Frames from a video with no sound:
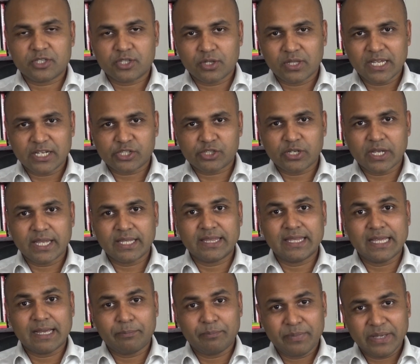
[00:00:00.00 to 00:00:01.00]
So that's why
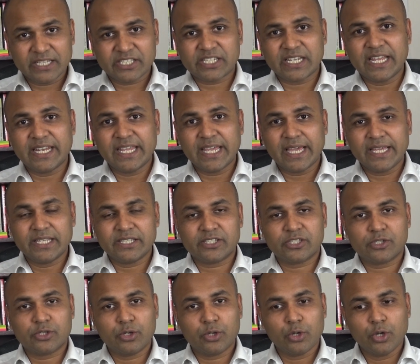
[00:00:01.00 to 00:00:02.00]
the best idea
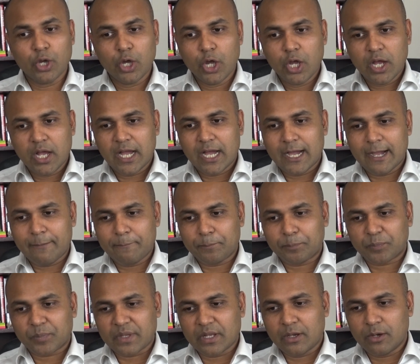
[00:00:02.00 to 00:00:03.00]
is to
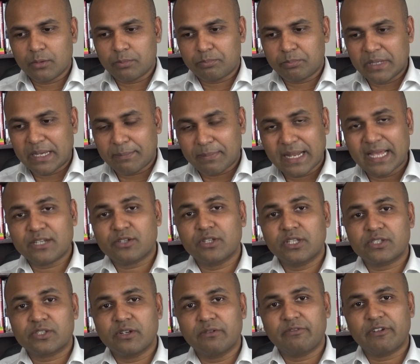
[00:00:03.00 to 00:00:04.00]
apply to
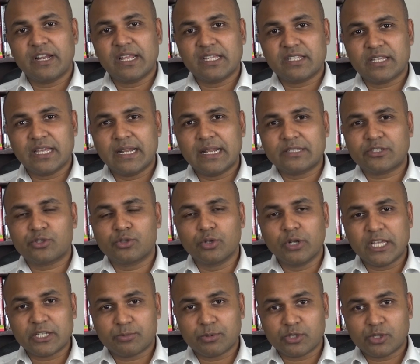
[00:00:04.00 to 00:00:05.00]
the student finance and as
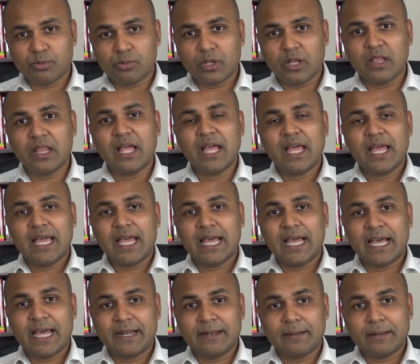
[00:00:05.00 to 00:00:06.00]
soon as possible,
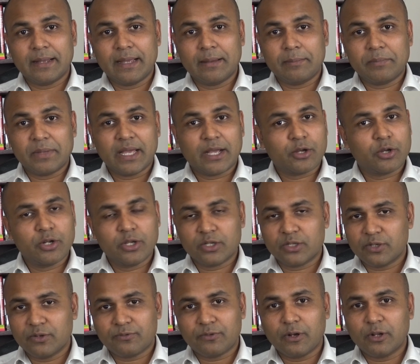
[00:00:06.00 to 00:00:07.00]
and
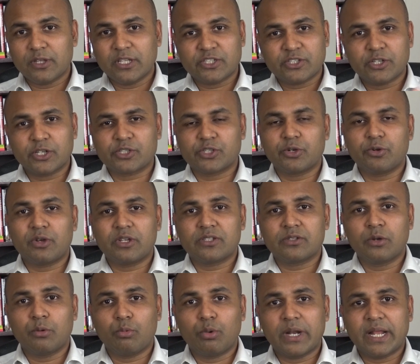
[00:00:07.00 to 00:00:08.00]
according to follow the instruction
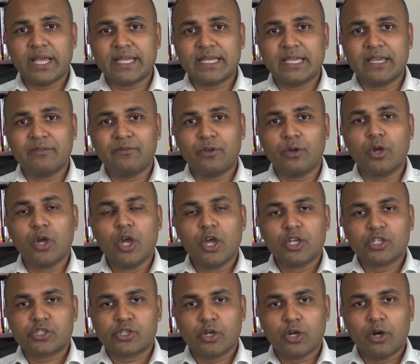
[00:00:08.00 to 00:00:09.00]
was what I gave you.
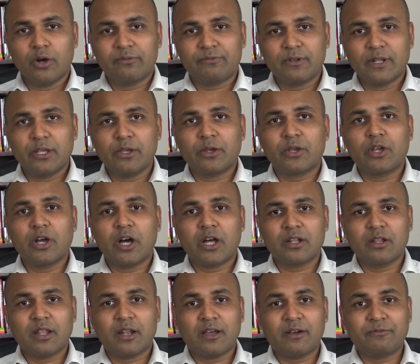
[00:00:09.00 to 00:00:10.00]
So hopefully you
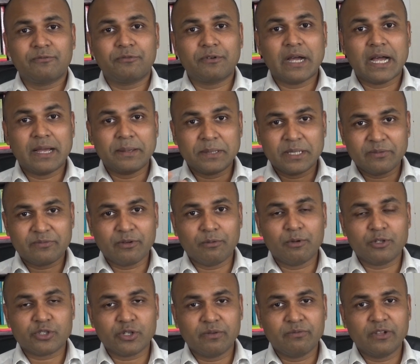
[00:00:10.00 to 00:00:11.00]
got a lot of
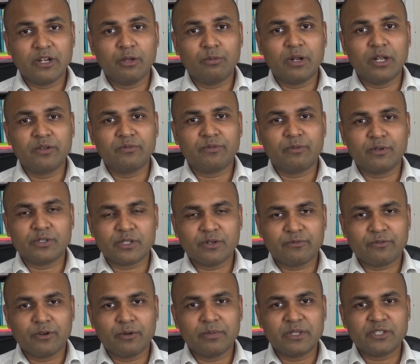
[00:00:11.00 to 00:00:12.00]
information, valuable
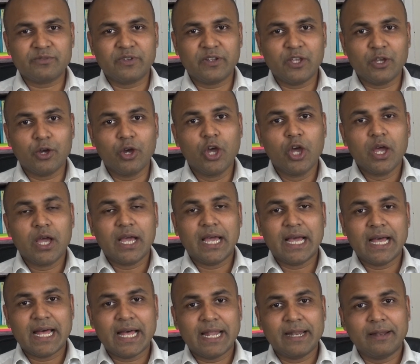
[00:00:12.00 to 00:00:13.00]
information from this video,
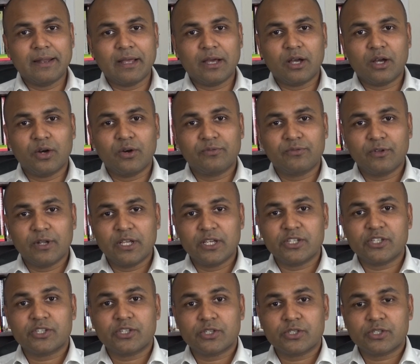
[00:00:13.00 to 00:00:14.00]
and
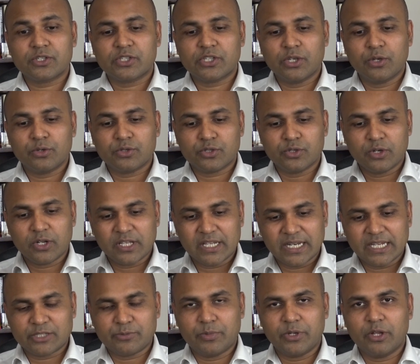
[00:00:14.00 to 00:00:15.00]
hopefully see you soon on the
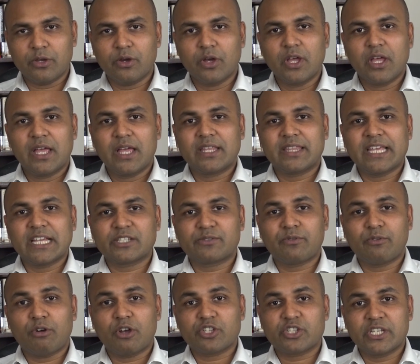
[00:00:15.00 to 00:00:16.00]
next video. Thanks
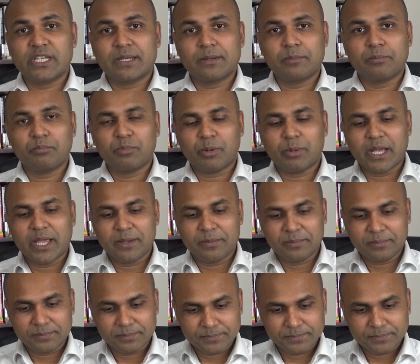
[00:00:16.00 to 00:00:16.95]
for watching. Bye bye.